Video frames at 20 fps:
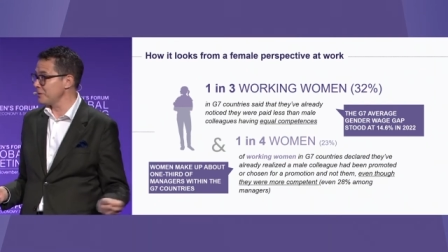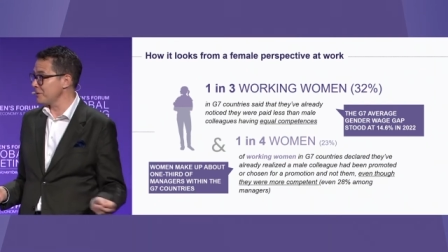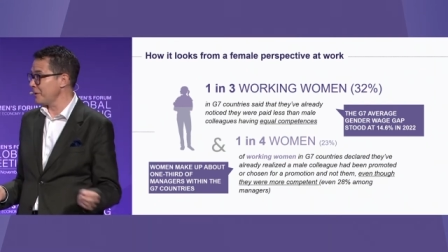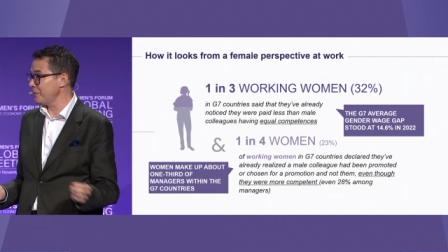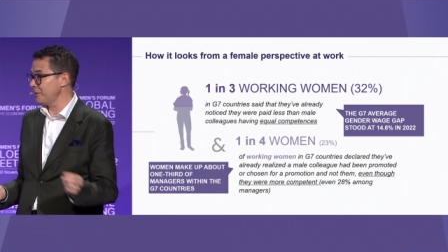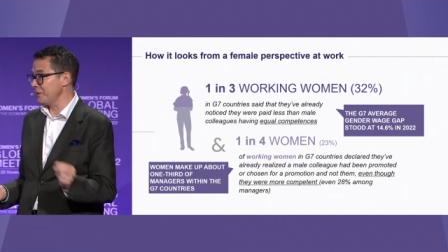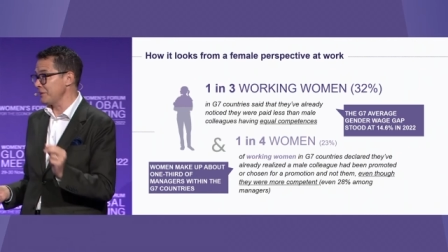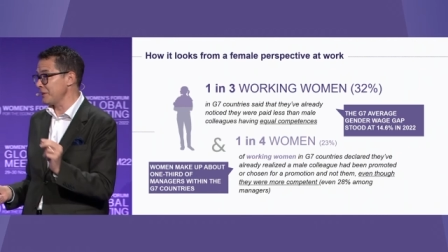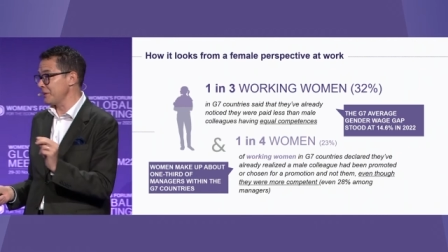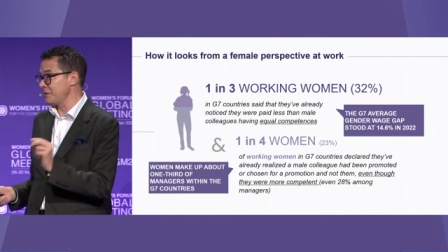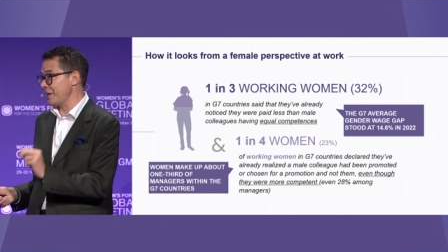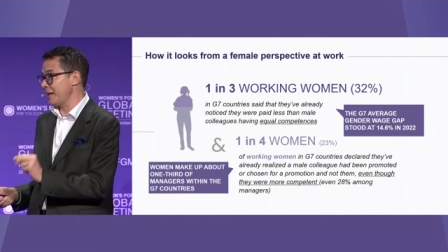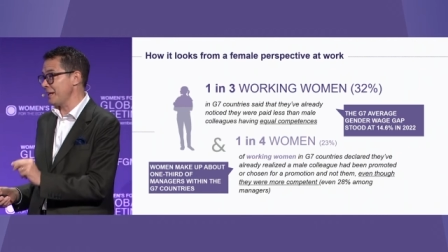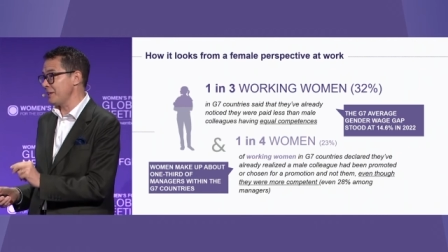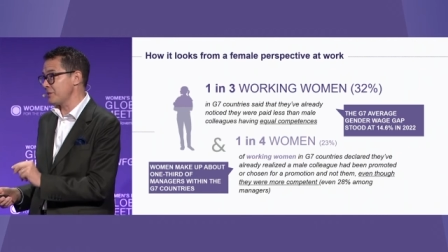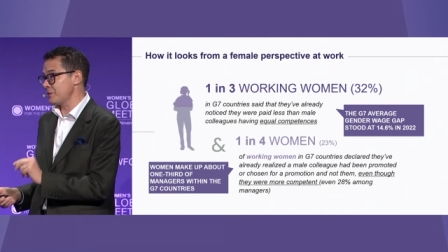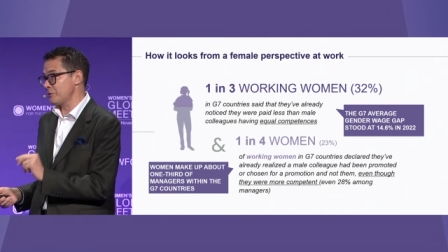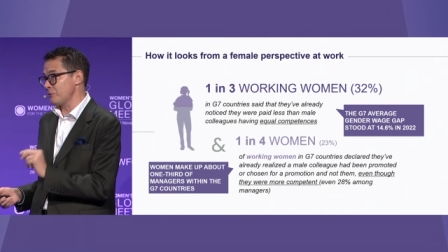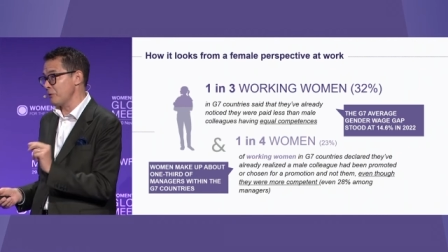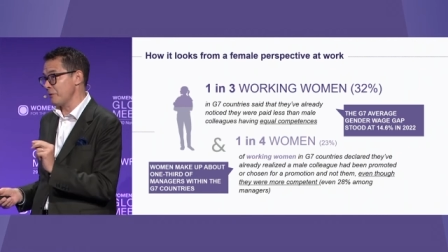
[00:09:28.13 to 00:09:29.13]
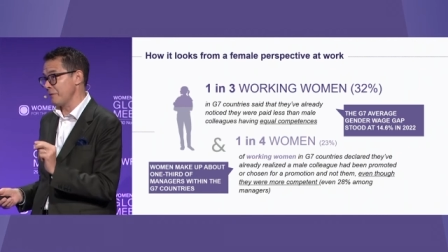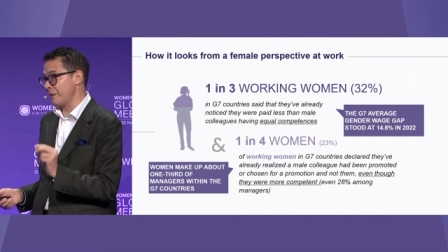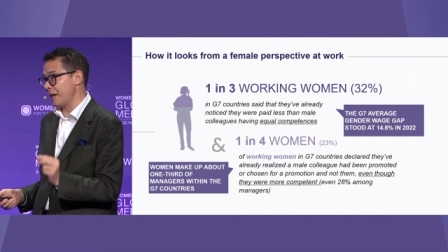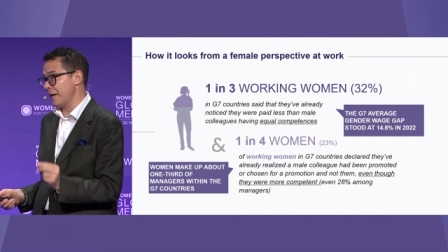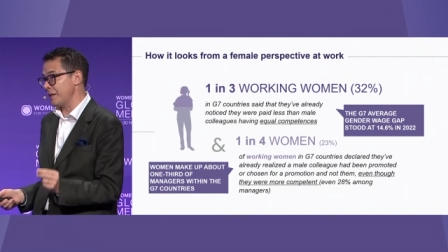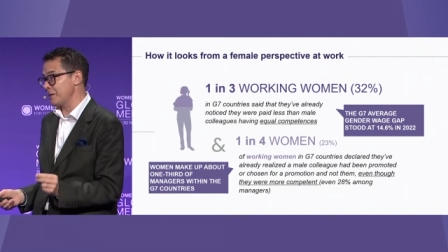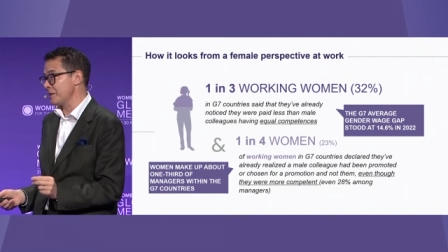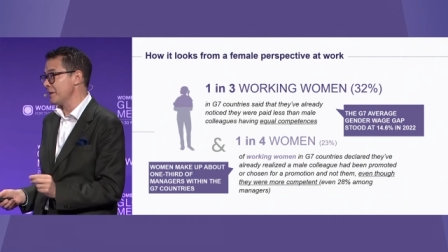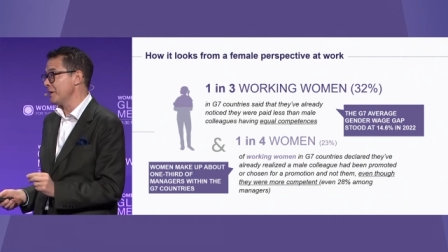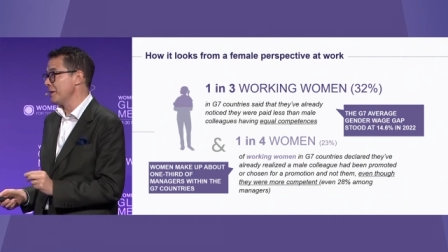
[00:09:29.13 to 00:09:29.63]
I think the data on
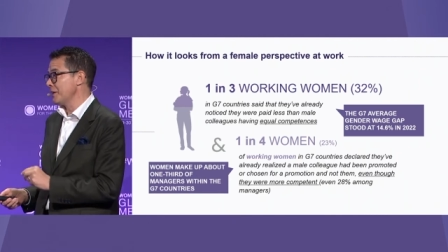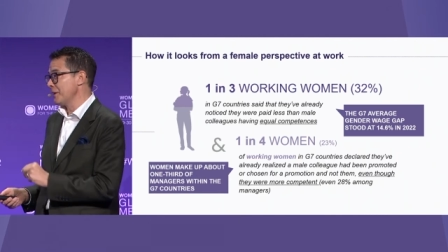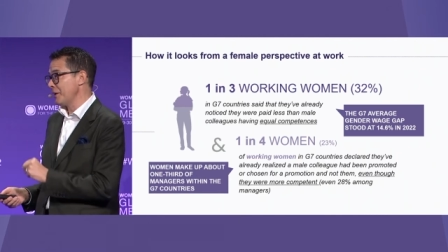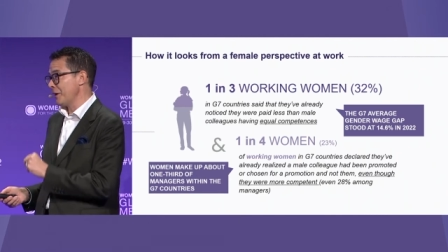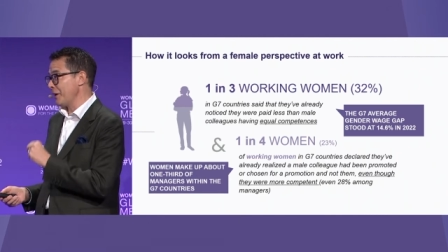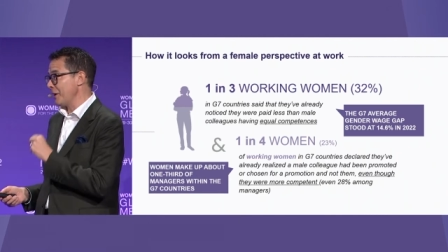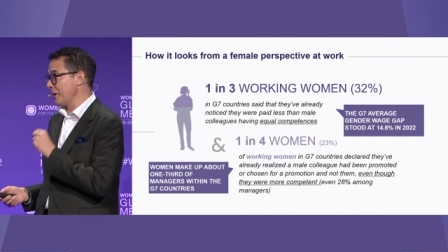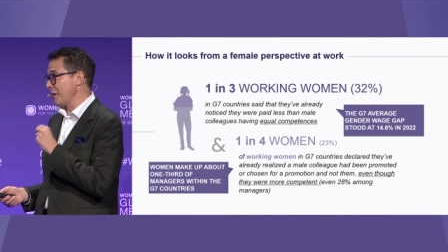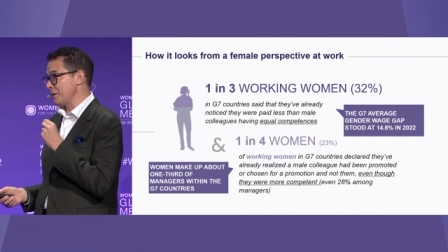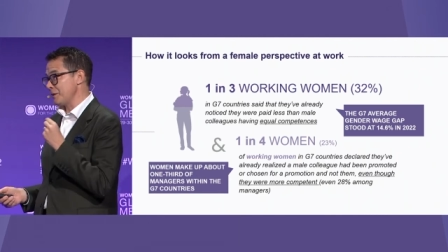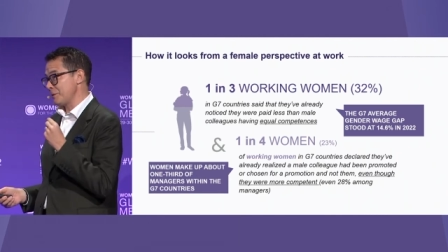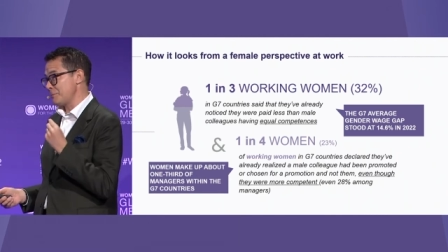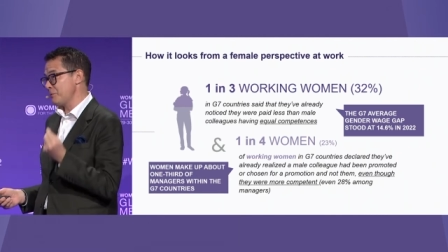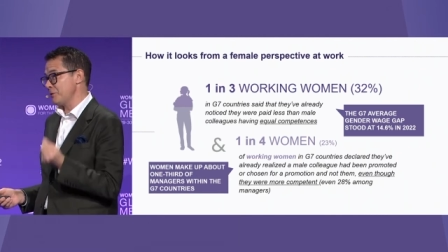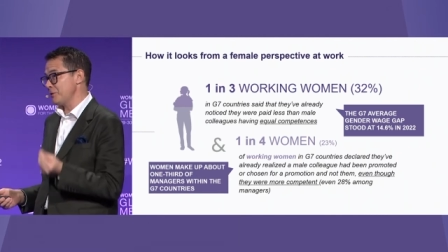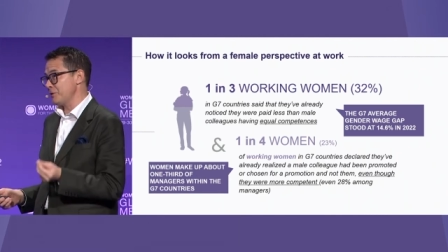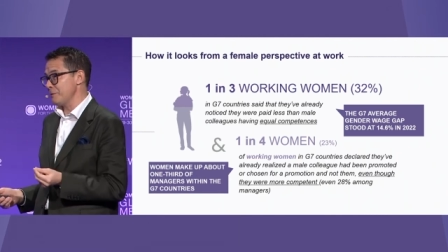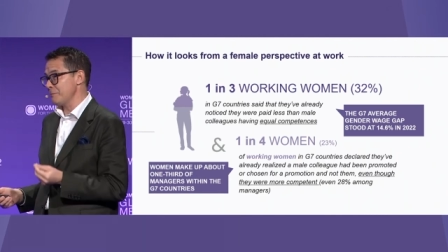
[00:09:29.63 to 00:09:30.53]
that is pretty